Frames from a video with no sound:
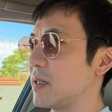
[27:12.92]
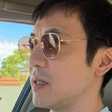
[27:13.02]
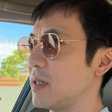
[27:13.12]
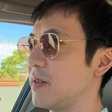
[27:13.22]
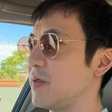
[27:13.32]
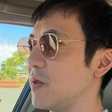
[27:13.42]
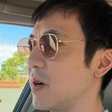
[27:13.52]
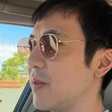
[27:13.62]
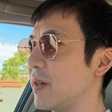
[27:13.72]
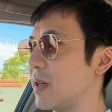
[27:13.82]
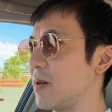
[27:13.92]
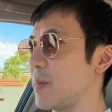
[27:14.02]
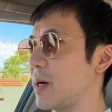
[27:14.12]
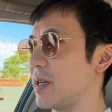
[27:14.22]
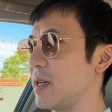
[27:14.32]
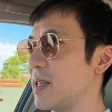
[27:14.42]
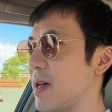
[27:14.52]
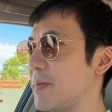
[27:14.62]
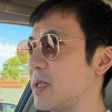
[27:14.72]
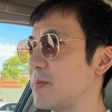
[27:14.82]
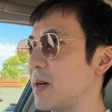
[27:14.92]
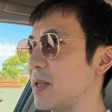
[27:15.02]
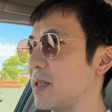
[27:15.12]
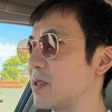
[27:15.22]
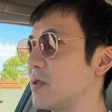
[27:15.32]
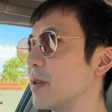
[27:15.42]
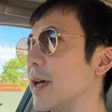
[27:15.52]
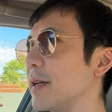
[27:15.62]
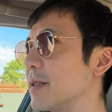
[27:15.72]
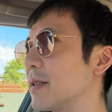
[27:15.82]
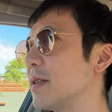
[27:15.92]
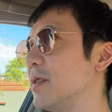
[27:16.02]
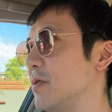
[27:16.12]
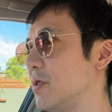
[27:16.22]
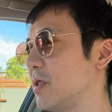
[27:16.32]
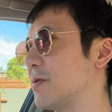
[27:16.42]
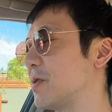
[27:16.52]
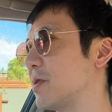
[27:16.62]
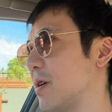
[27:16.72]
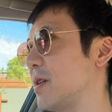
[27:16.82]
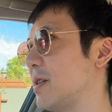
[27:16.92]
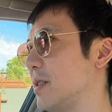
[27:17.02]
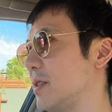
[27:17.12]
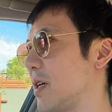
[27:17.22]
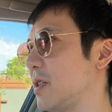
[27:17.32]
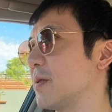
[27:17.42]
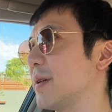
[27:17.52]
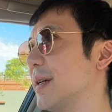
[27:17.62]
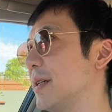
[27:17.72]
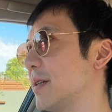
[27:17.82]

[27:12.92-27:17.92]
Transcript: And if you are thinking about getting that beach body, it's too late. You should have started in January.